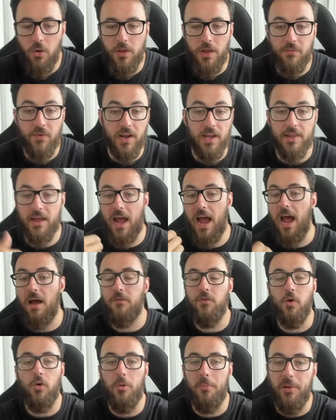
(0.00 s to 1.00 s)
if I either
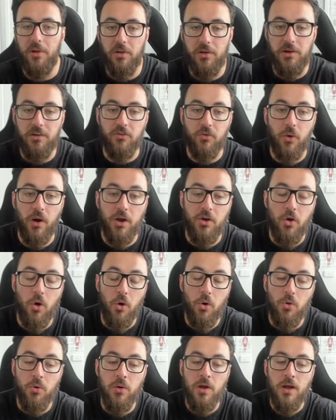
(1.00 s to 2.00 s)
have no abilities or I
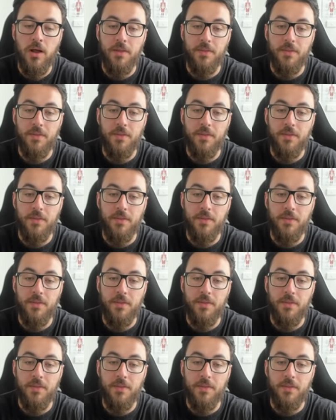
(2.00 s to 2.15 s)
know